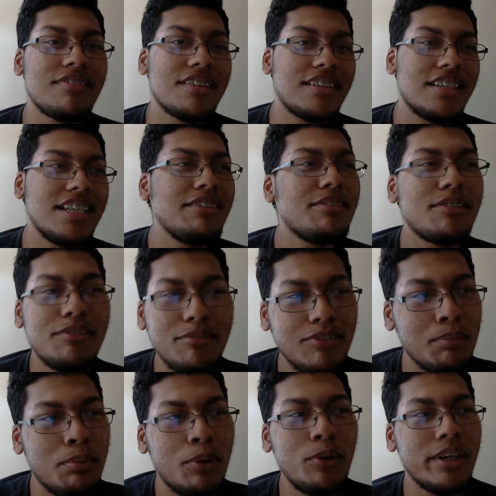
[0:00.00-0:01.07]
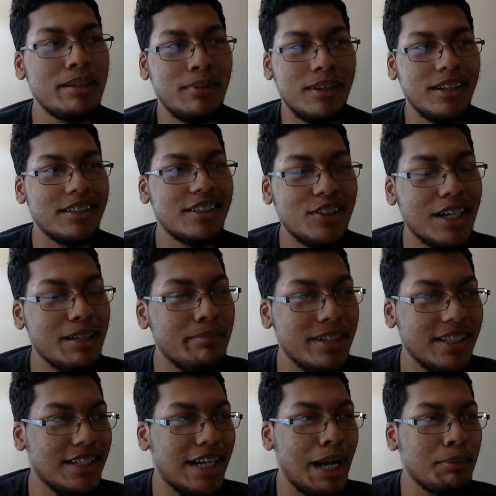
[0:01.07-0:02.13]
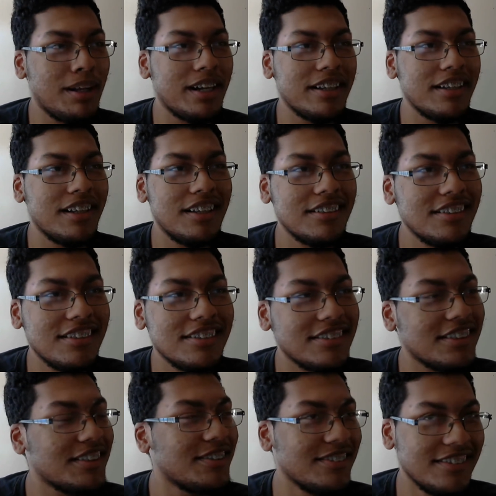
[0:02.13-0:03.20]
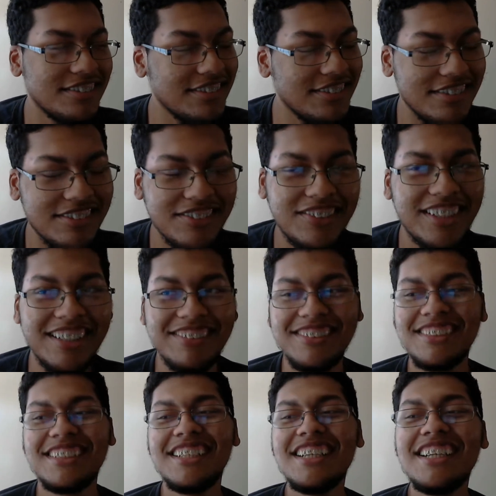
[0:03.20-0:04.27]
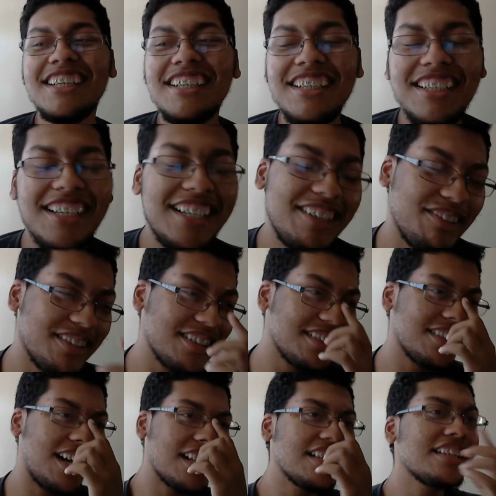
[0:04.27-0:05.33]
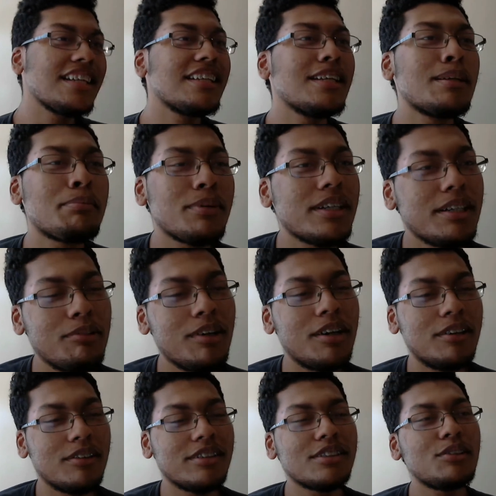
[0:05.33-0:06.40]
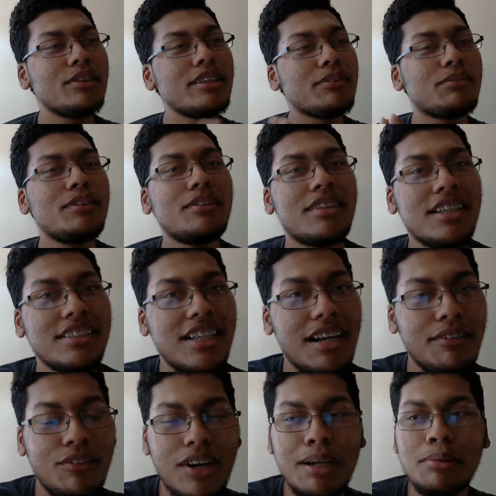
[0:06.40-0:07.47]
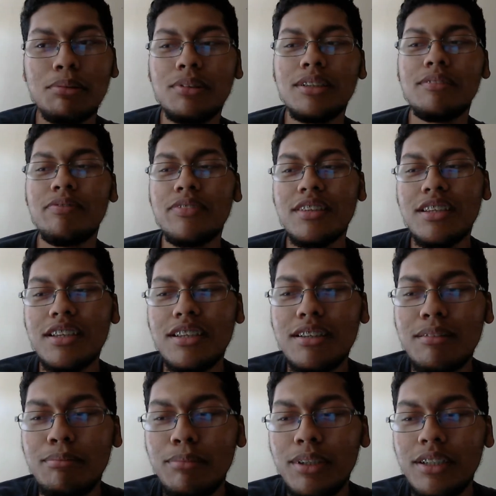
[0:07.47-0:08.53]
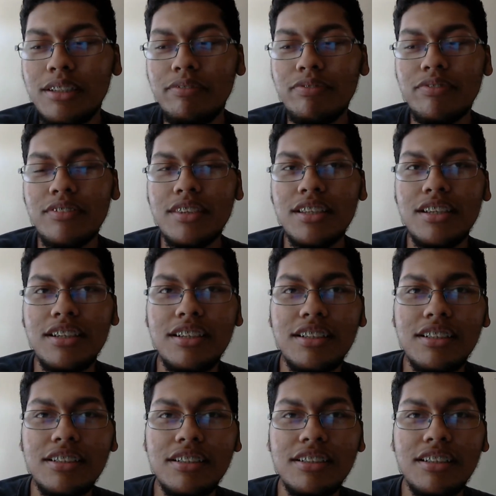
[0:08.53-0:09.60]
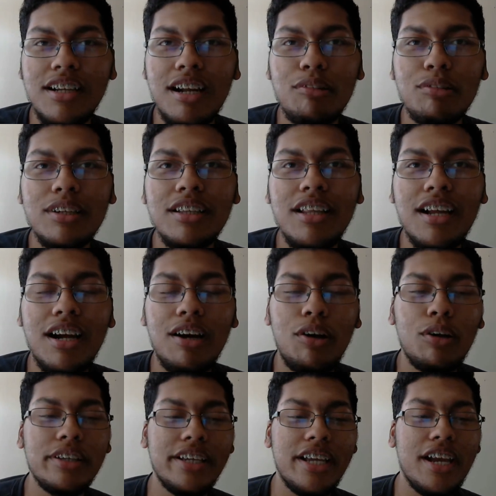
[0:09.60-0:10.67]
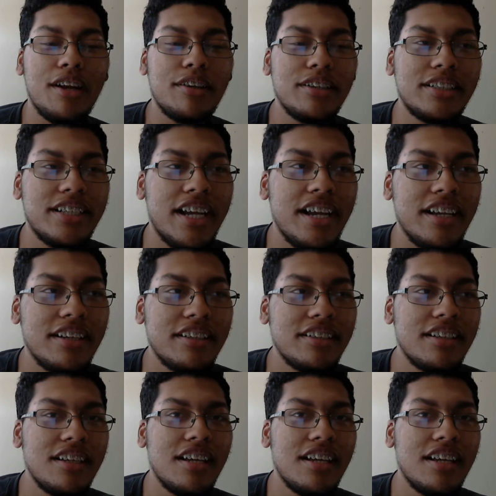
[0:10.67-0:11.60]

Even with Pokemon, they try to make a timeline out of that. It's still whatever. Anyways, I think they did it pretty well. There's only a few things I have gripes with, but I really like how all the characters changed.